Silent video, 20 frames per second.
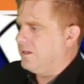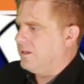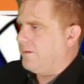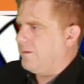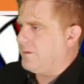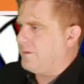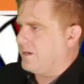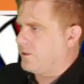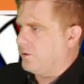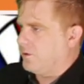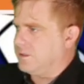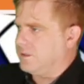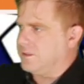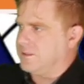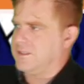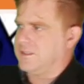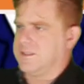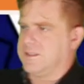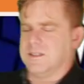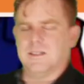My goal
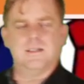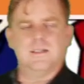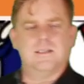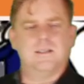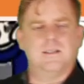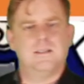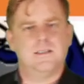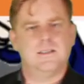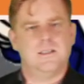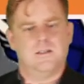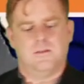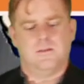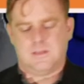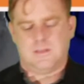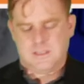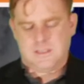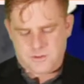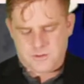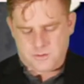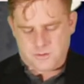is to, you know,
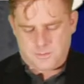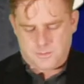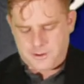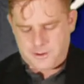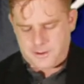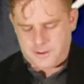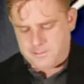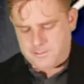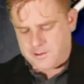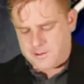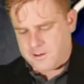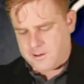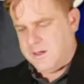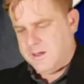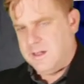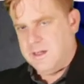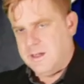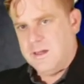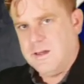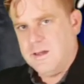get to a point where
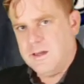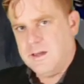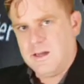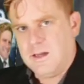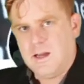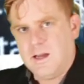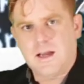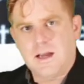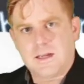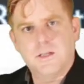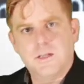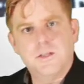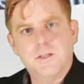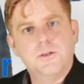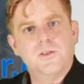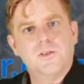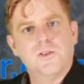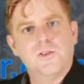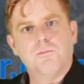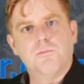I can
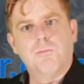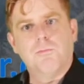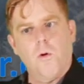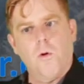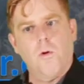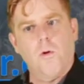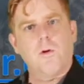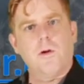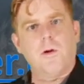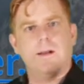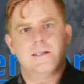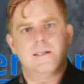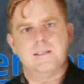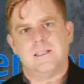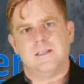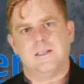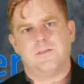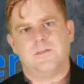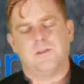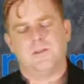do this more and less
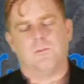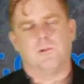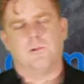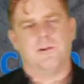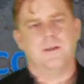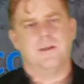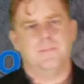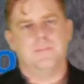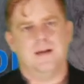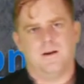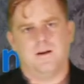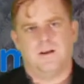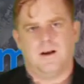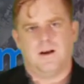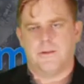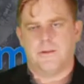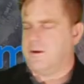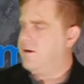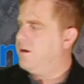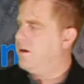have to worry about
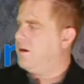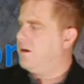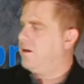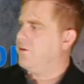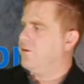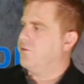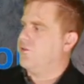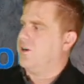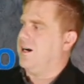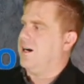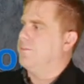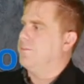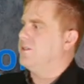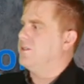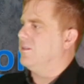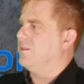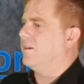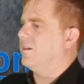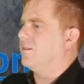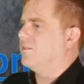other jobs
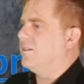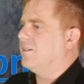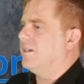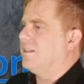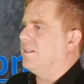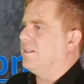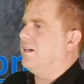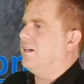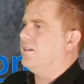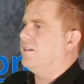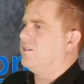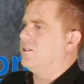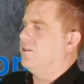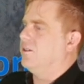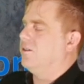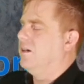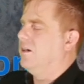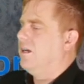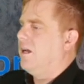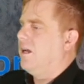and things like that.
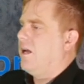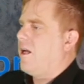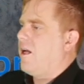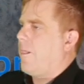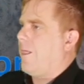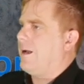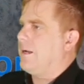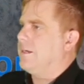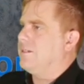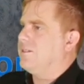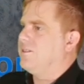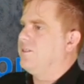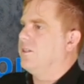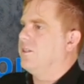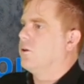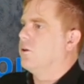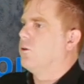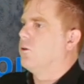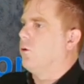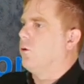So that is
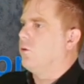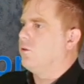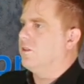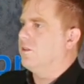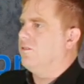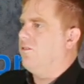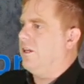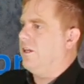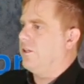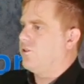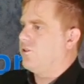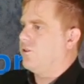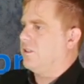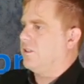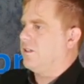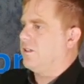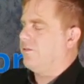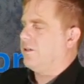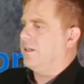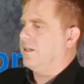the goal eventually
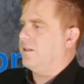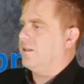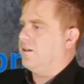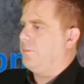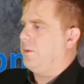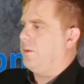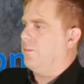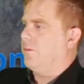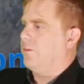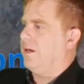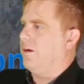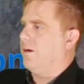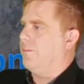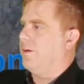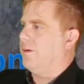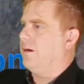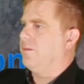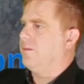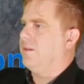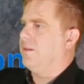if we get enough people to help
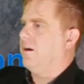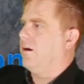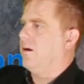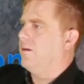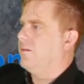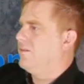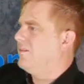out there.